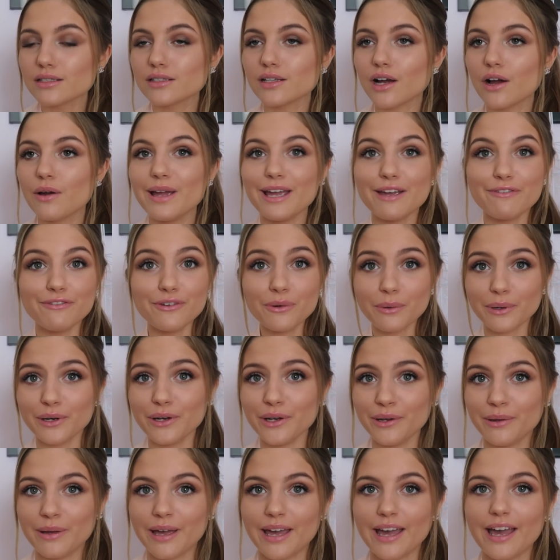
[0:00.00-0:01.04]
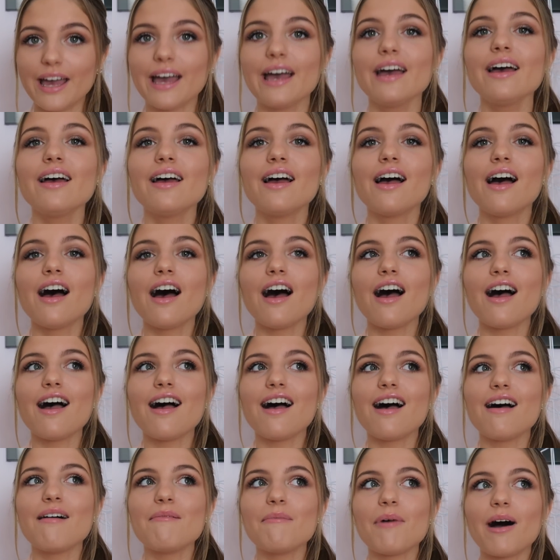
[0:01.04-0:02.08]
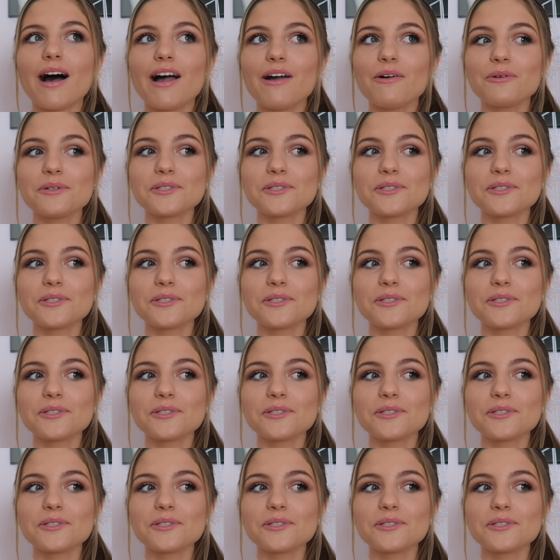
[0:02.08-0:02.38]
So if you are new here, I